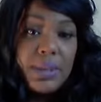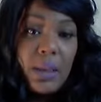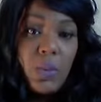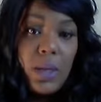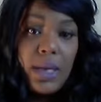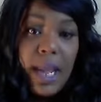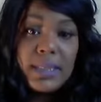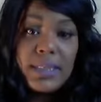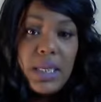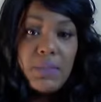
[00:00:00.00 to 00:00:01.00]
Someone
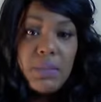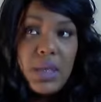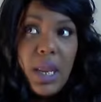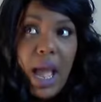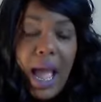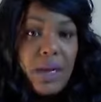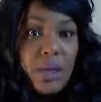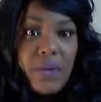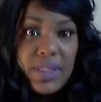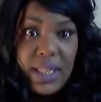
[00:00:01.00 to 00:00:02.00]
like Tip, I
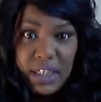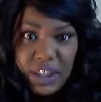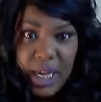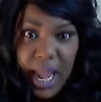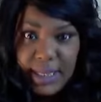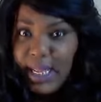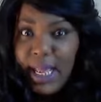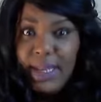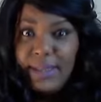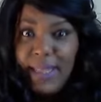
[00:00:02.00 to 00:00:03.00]
don't even think she has
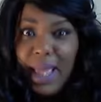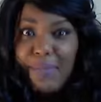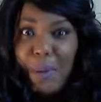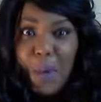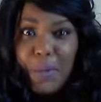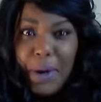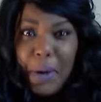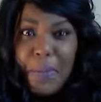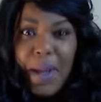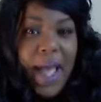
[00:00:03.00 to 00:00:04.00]
that bone in
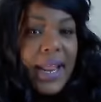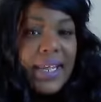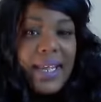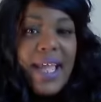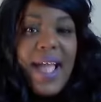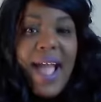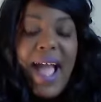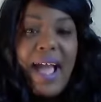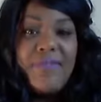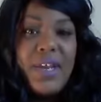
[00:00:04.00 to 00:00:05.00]
her body.
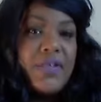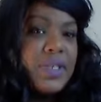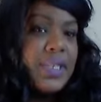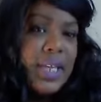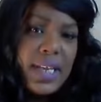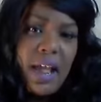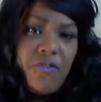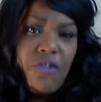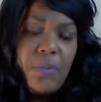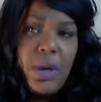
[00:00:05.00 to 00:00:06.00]
I've never seen
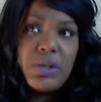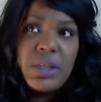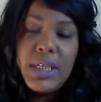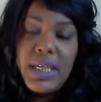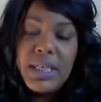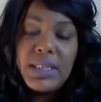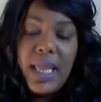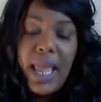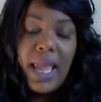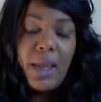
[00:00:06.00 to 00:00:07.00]
that from her. She is
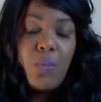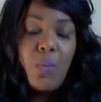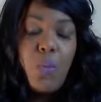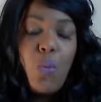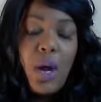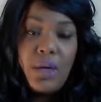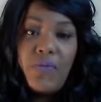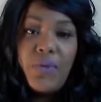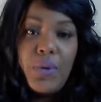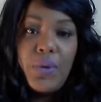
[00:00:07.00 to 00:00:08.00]
a
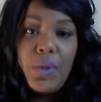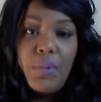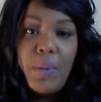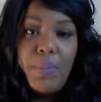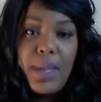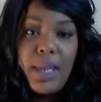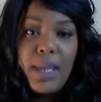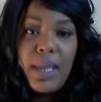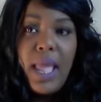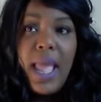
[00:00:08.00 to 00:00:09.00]
wonderful human
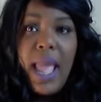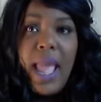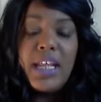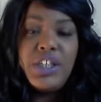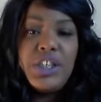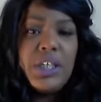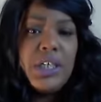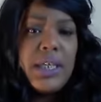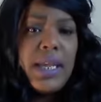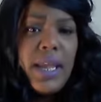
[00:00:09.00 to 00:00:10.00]
being and she
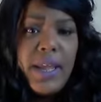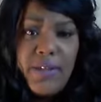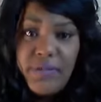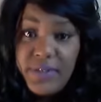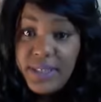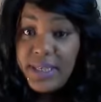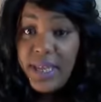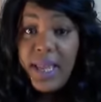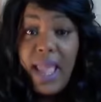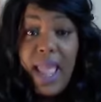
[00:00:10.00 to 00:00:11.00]
gives
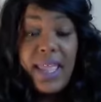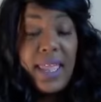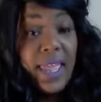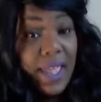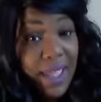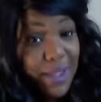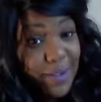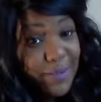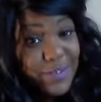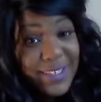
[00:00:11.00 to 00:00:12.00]
and
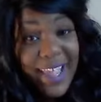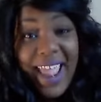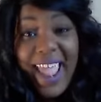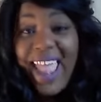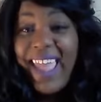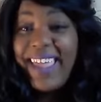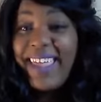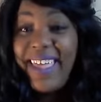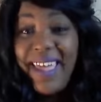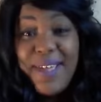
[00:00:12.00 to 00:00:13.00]
gives
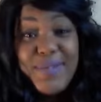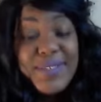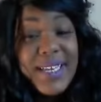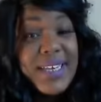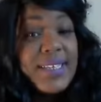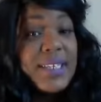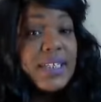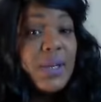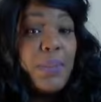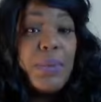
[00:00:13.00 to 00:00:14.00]
and gives, and it's
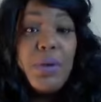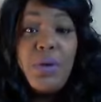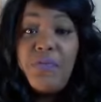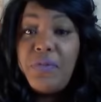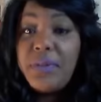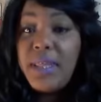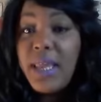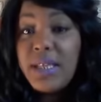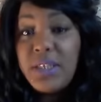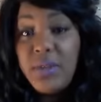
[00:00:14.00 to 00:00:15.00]
such a beautiful
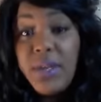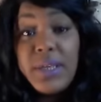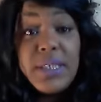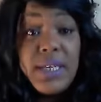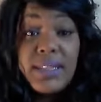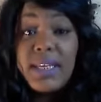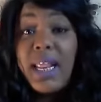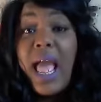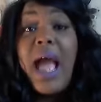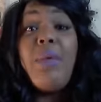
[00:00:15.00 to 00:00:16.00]
thing. So there's nothing
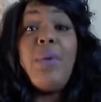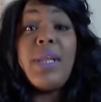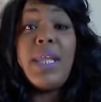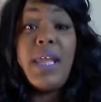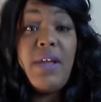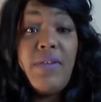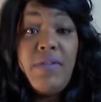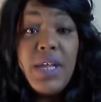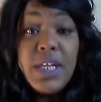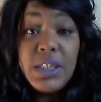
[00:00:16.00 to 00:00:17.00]
that I wouldn't
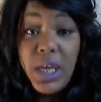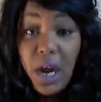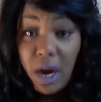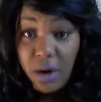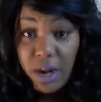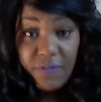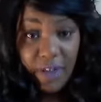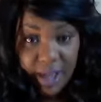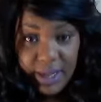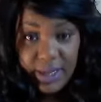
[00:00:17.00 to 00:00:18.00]
give to her if
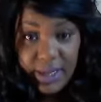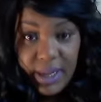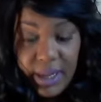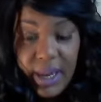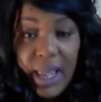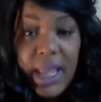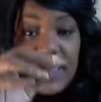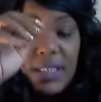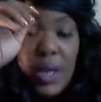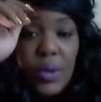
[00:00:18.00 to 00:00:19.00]
I could.
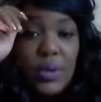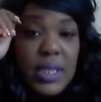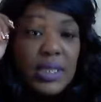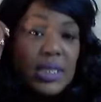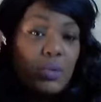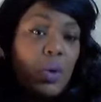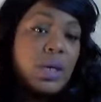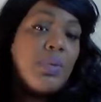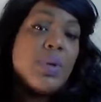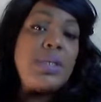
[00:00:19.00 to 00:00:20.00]
So this is
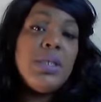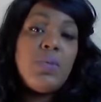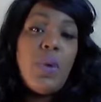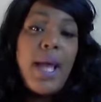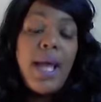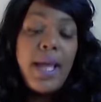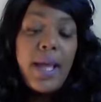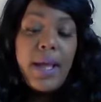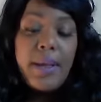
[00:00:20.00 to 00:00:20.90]
one of the reasons why